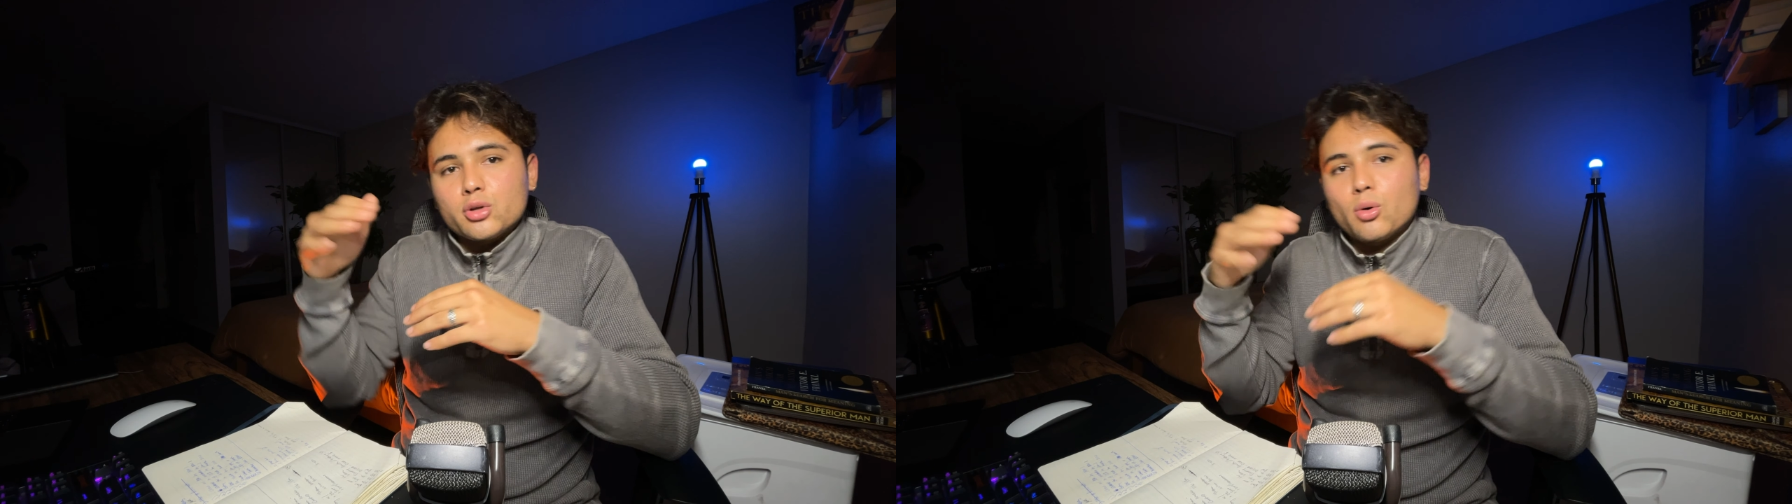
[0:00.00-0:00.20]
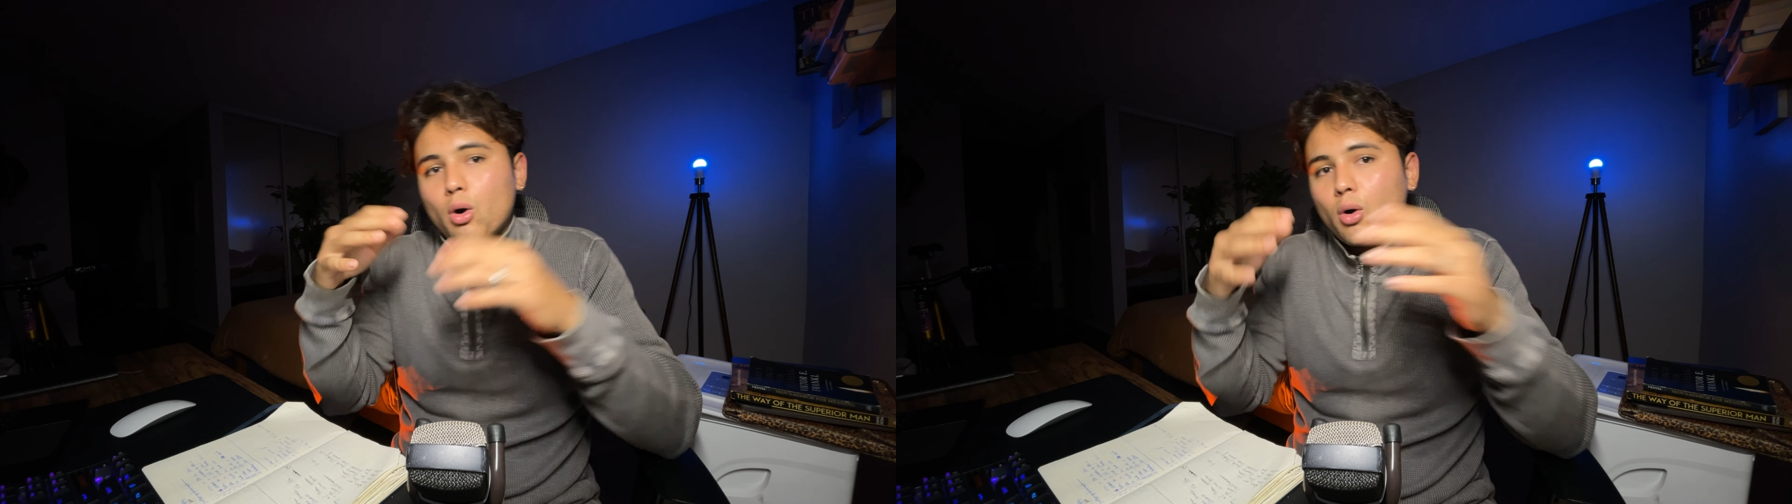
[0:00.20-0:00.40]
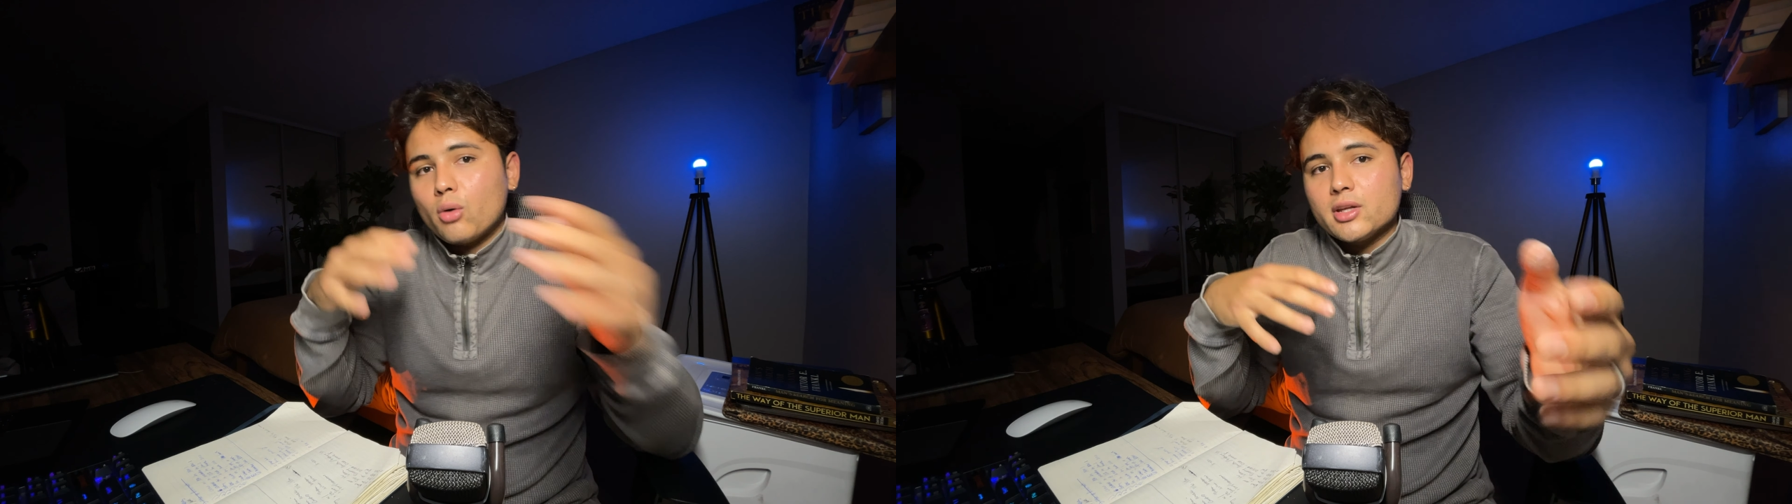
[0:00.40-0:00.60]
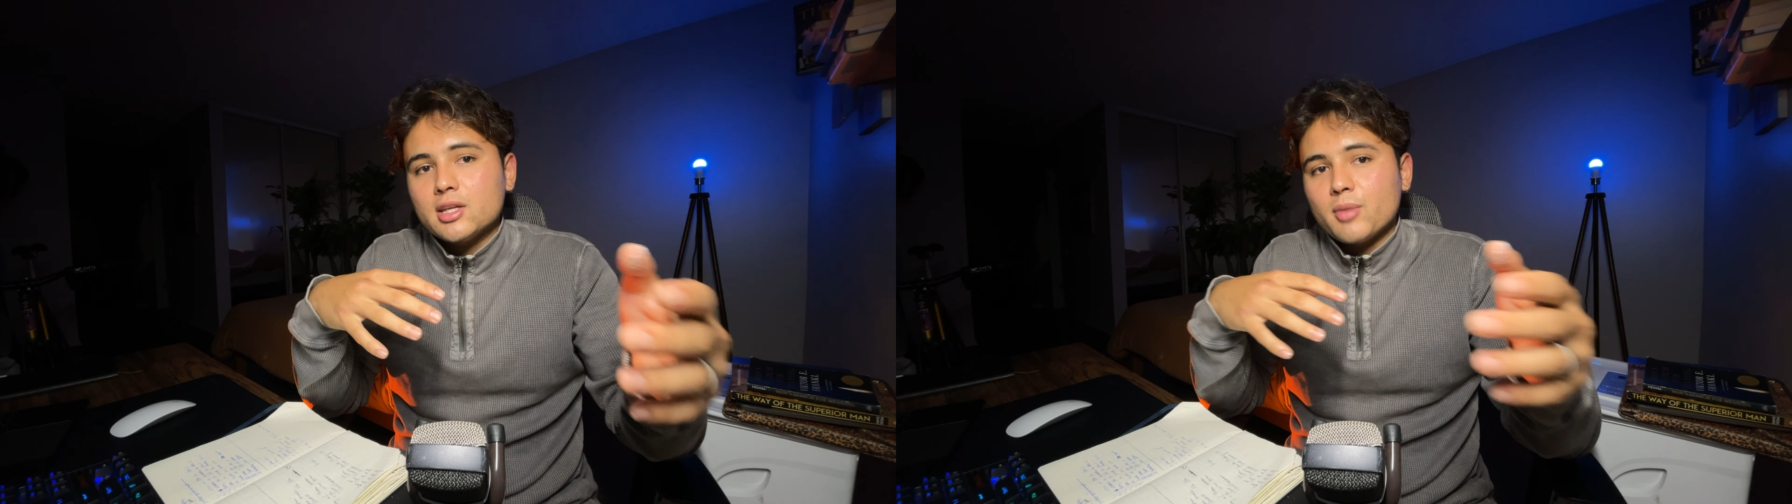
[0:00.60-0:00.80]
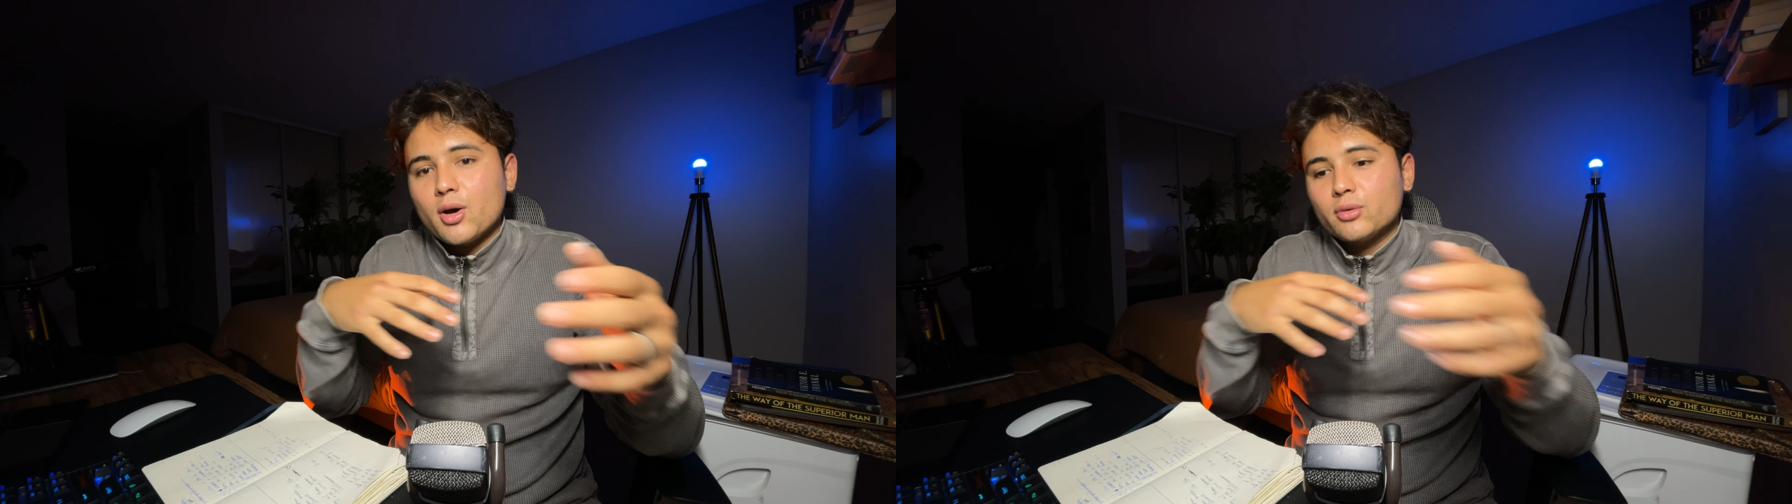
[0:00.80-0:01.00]
you all the
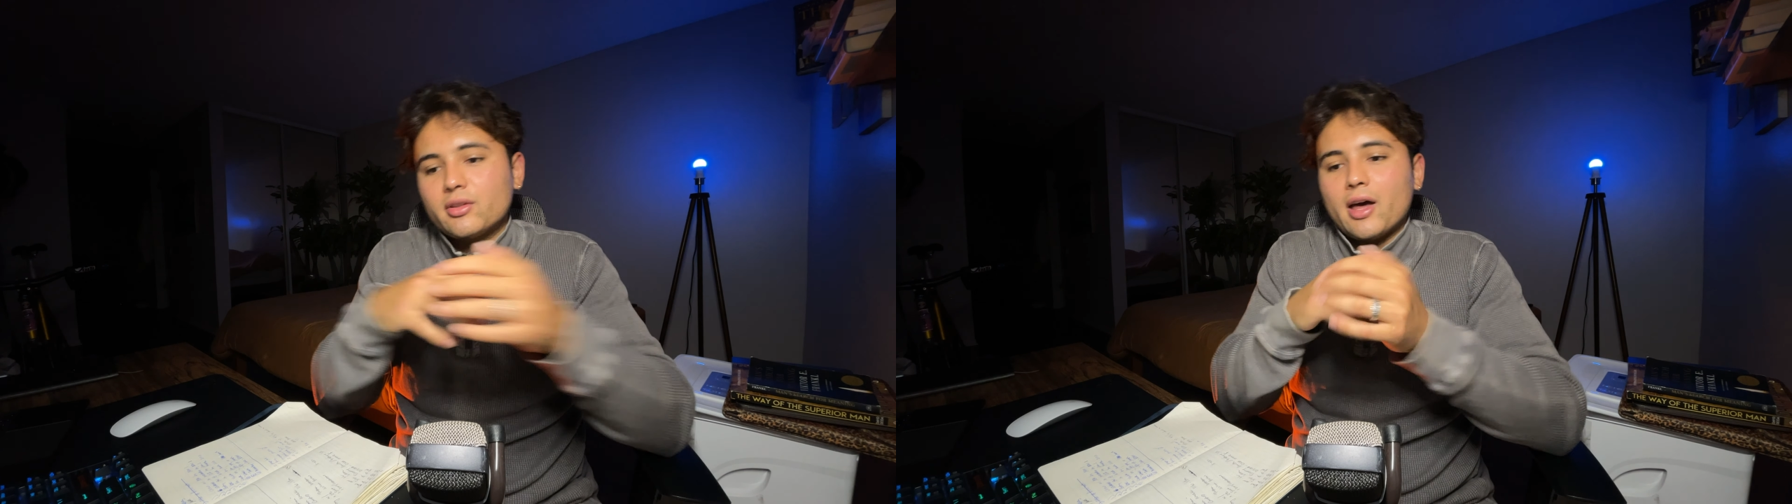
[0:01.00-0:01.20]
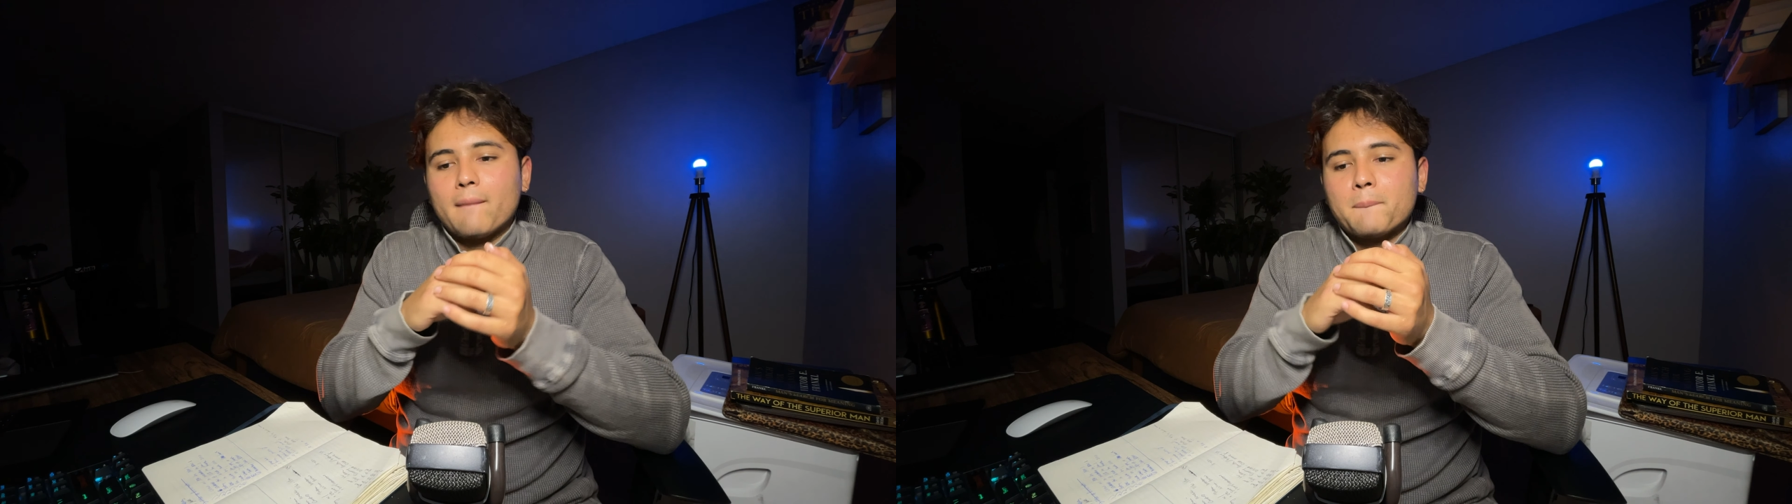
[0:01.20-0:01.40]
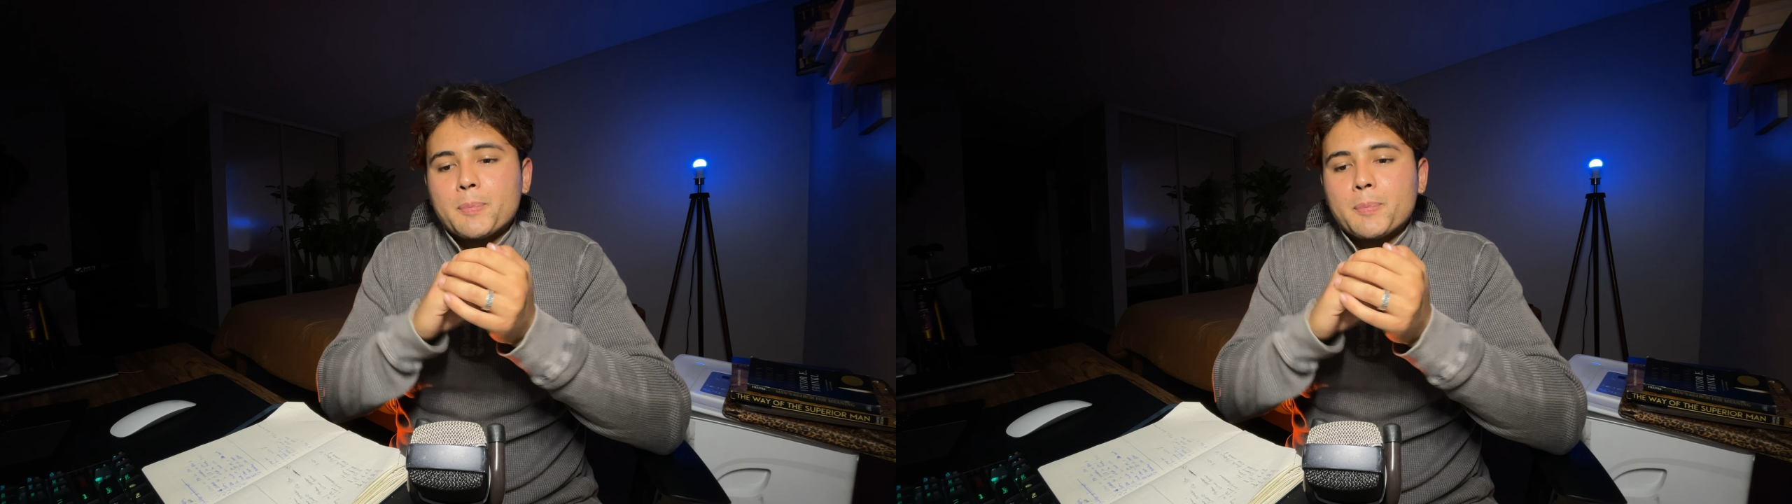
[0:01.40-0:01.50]
emails that